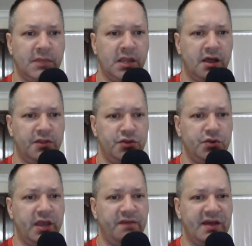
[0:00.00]
The
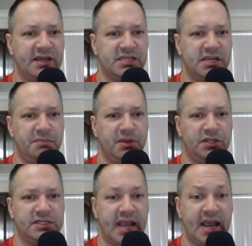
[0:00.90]
UK vaccine
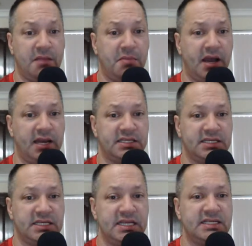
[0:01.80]
builds antibodies
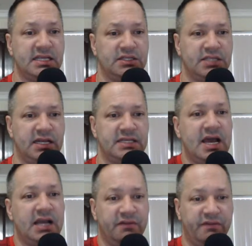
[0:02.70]
and T cells that
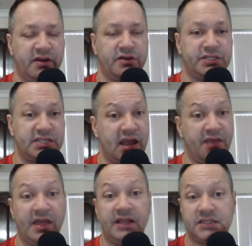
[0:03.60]
attack the virus.
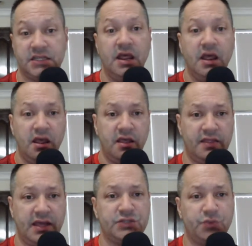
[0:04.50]
Yeah, that's
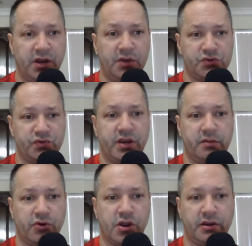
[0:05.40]
what I was
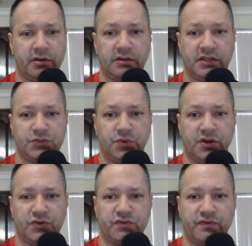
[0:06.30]
reading, Brian. That's what
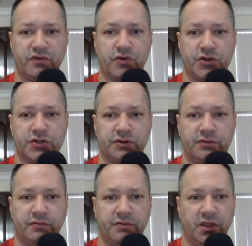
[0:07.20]
I was referring
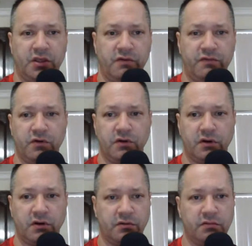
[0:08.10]
to. Thank you
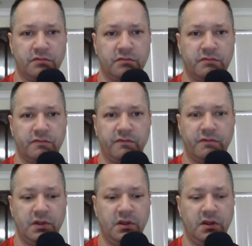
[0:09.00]
for
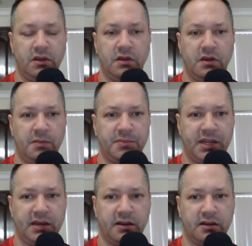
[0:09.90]

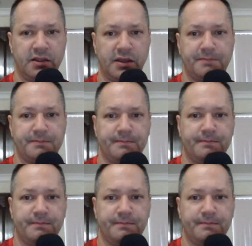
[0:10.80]
updating on that.